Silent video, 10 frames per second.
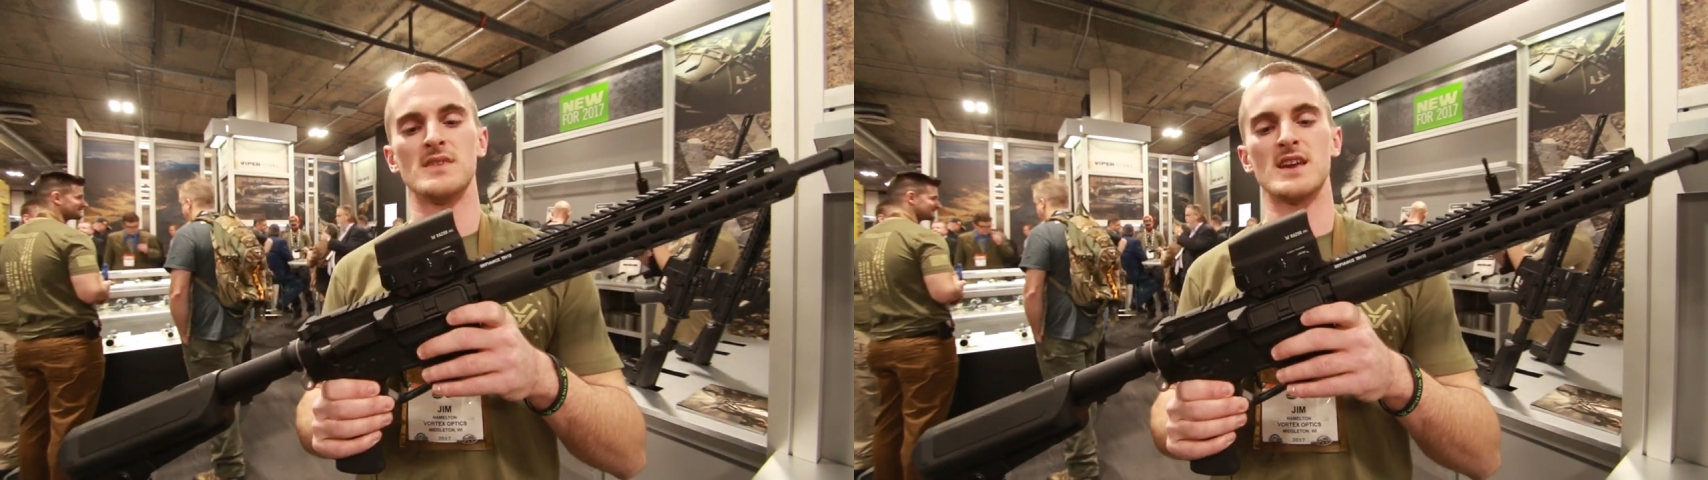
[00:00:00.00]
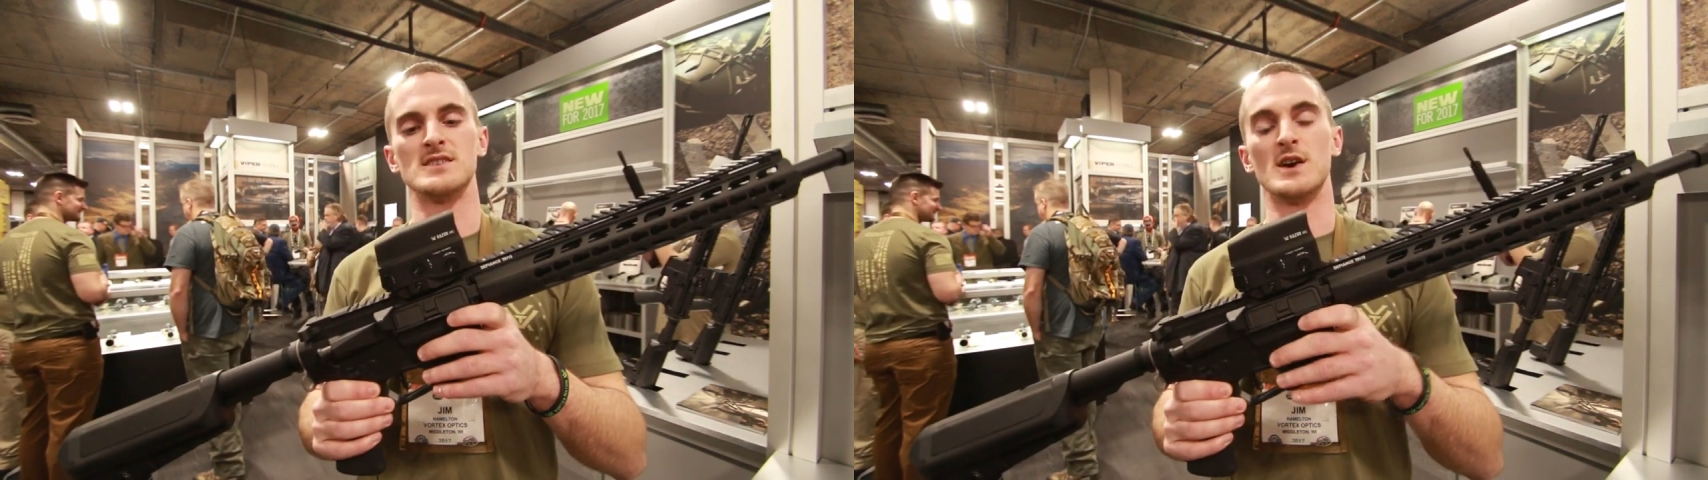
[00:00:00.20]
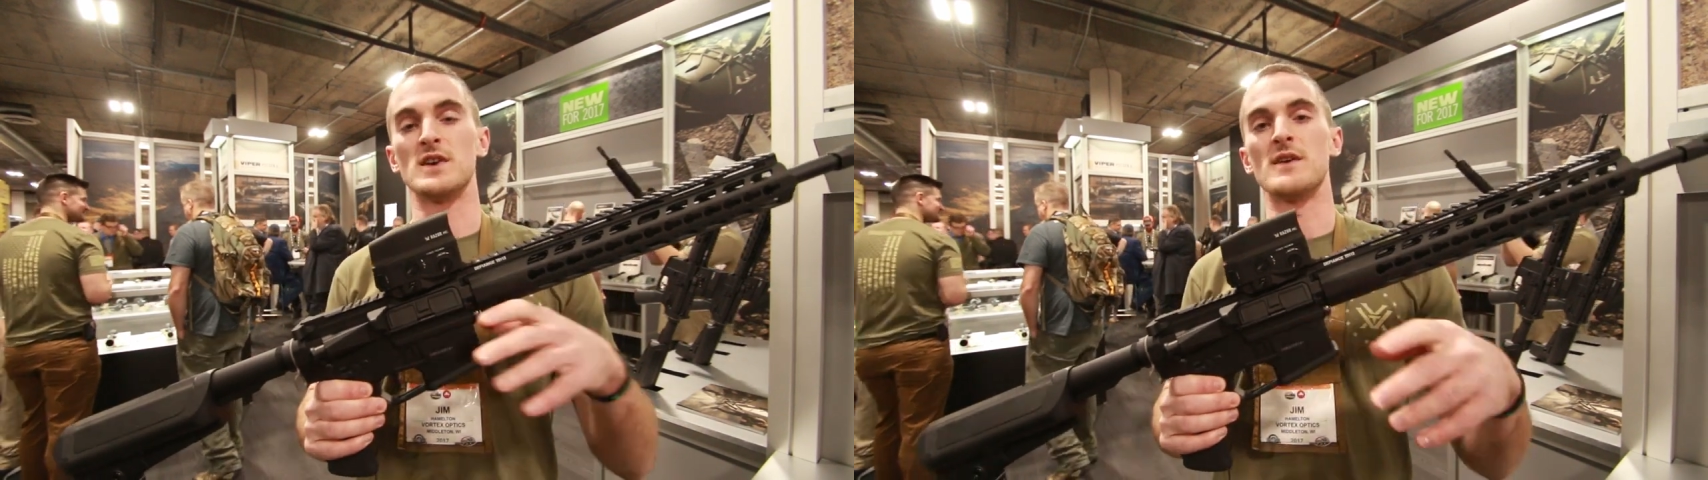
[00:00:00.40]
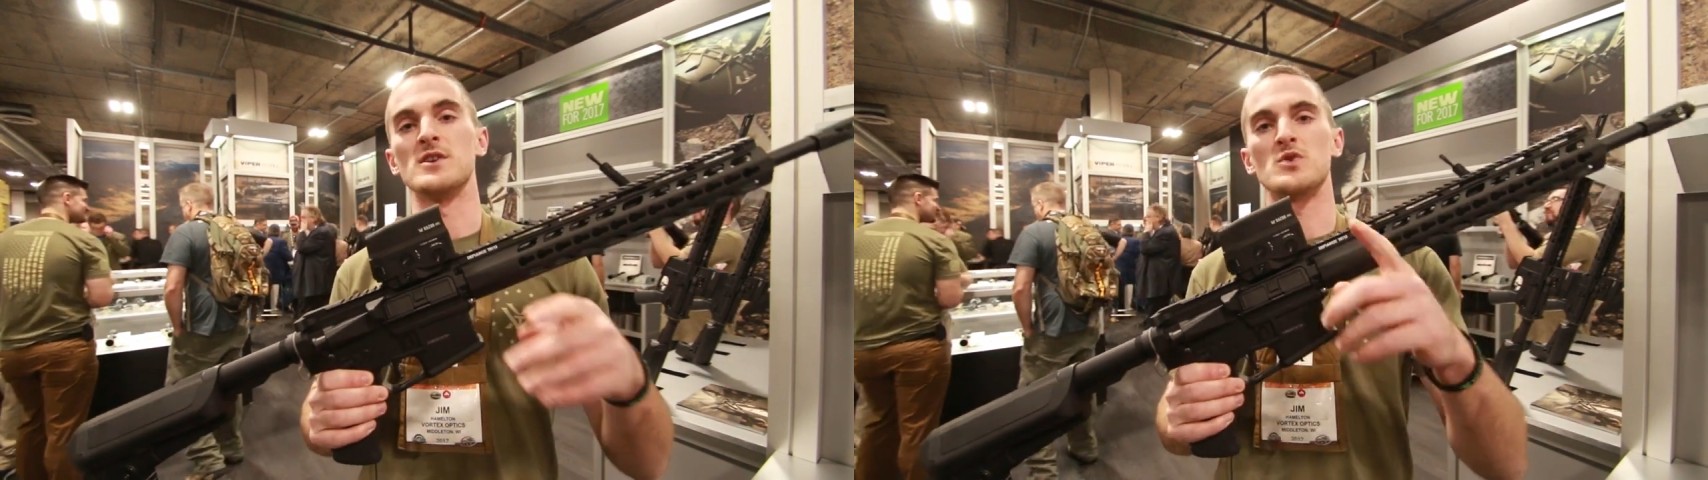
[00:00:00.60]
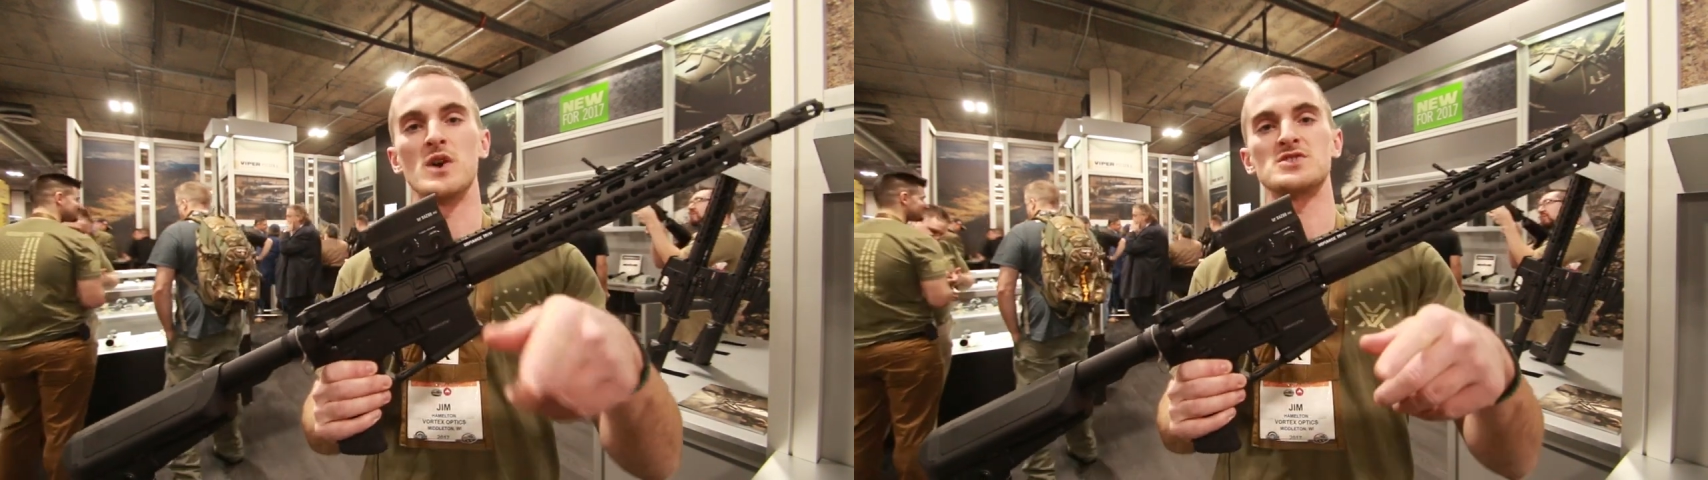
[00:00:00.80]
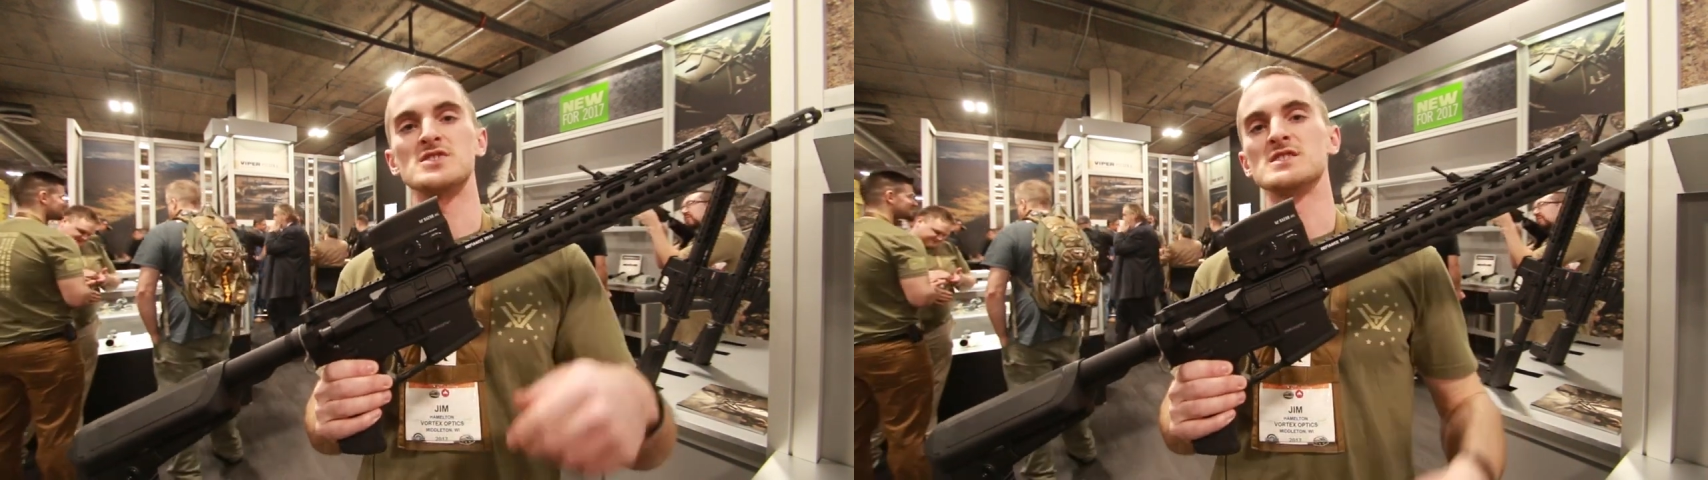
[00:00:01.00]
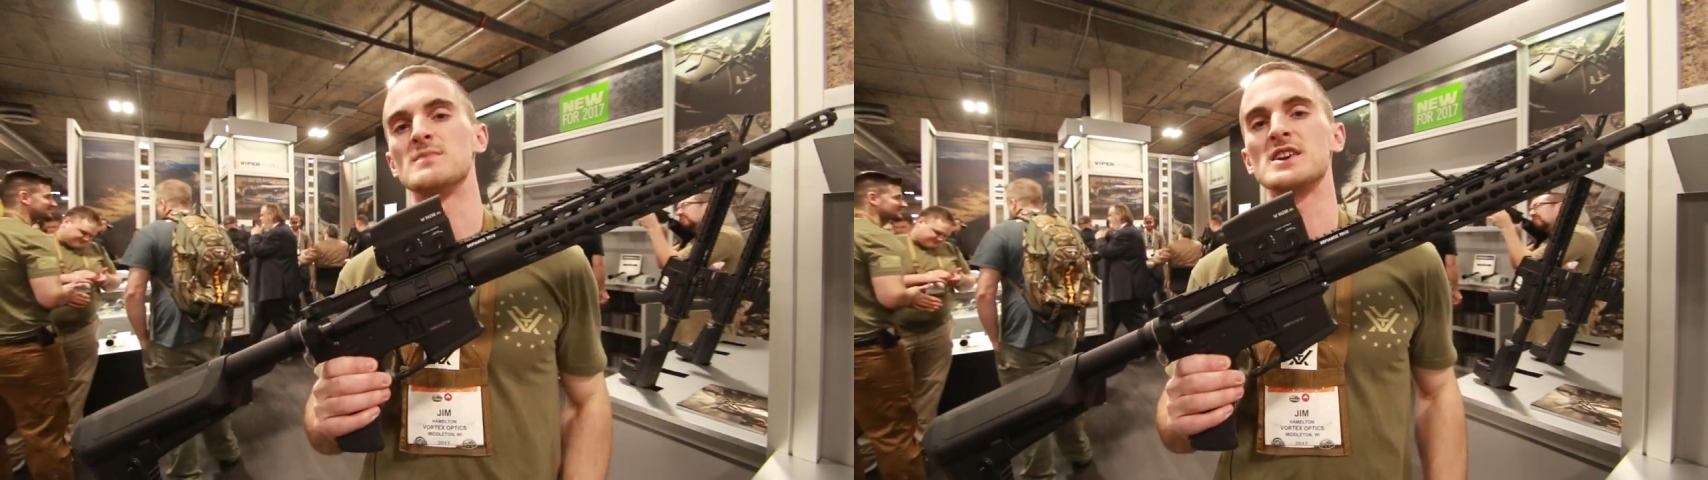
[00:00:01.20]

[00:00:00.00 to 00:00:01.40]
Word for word: And uh, if you have any questions,